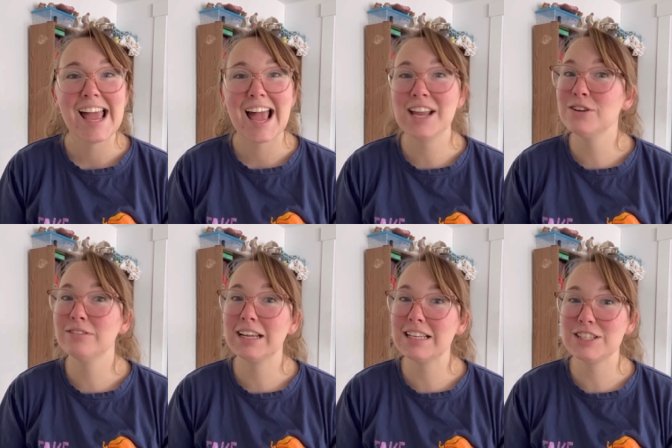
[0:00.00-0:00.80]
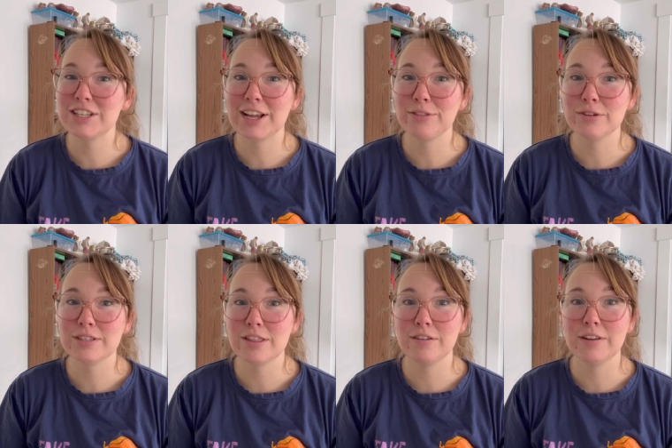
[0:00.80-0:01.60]
and don't forget to check out those
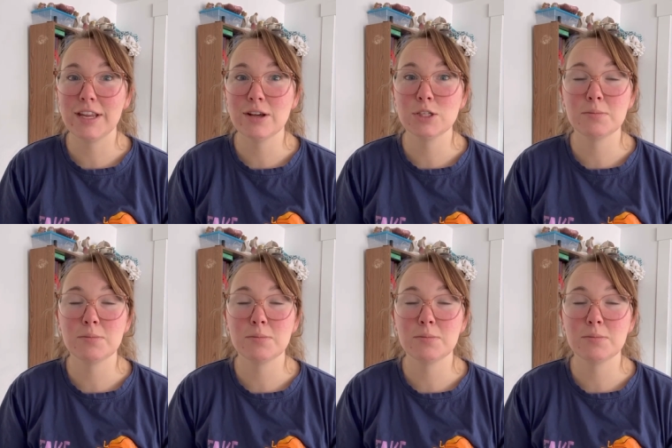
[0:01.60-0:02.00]
other videos,